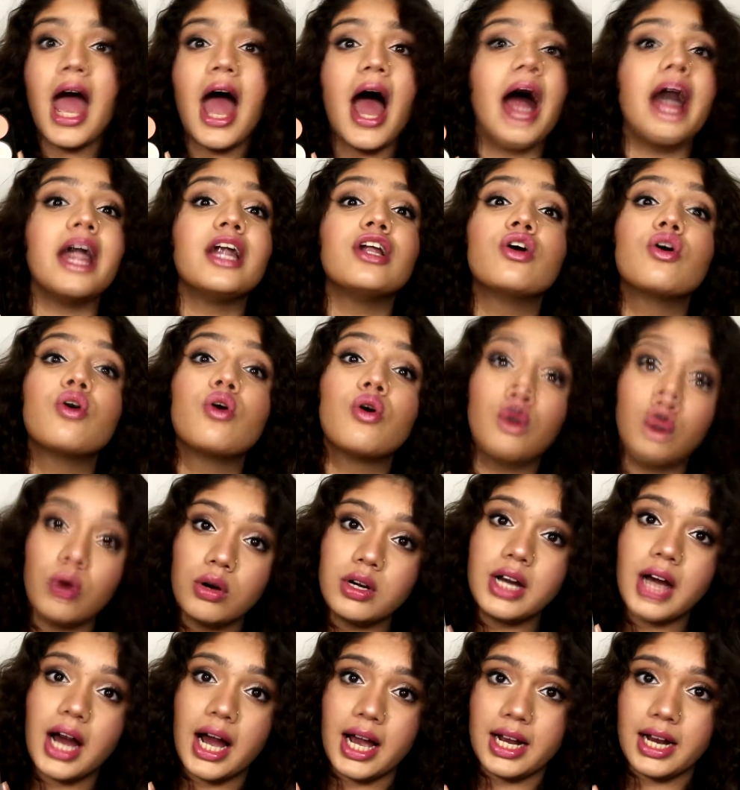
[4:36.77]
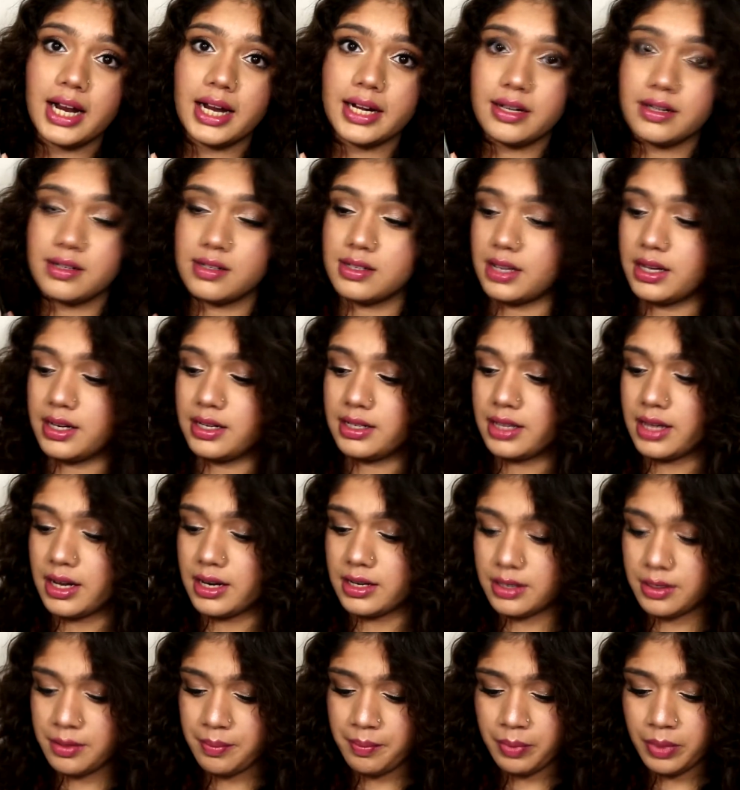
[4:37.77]
and good highlighters at
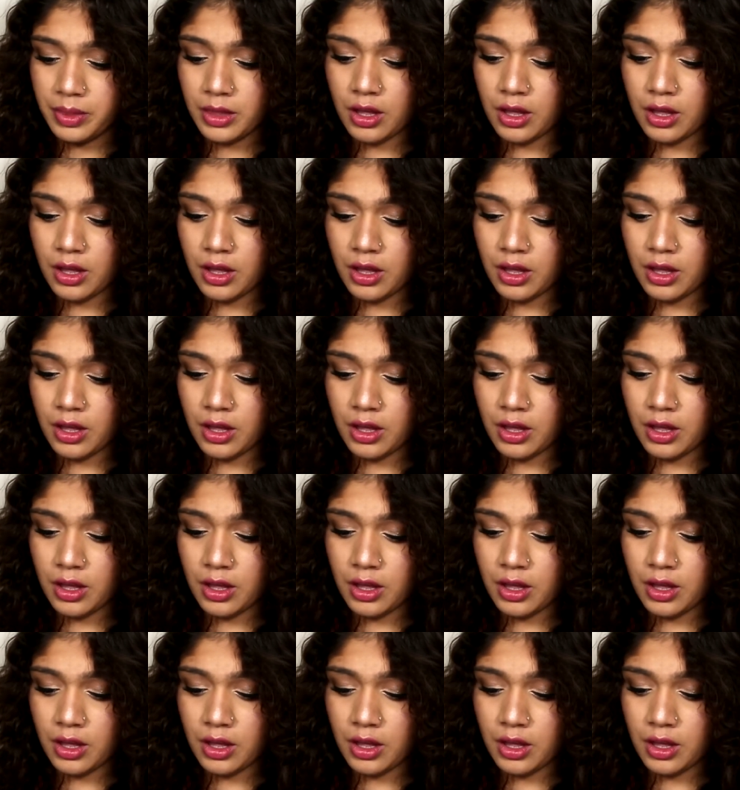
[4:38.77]
that.